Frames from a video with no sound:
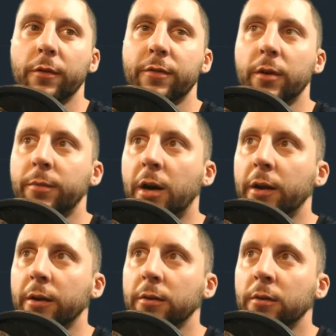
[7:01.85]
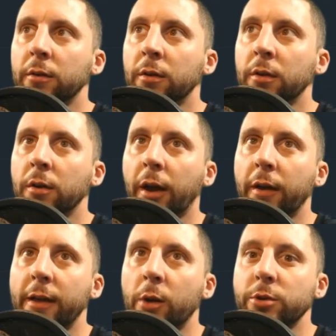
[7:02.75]
of them done. And
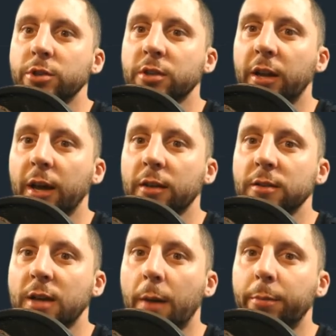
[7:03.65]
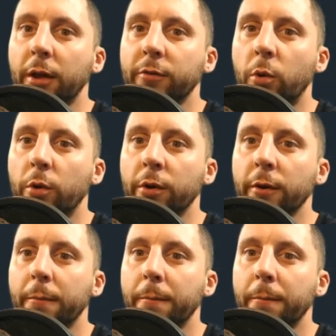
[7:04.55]
then I would just connect the top left corner,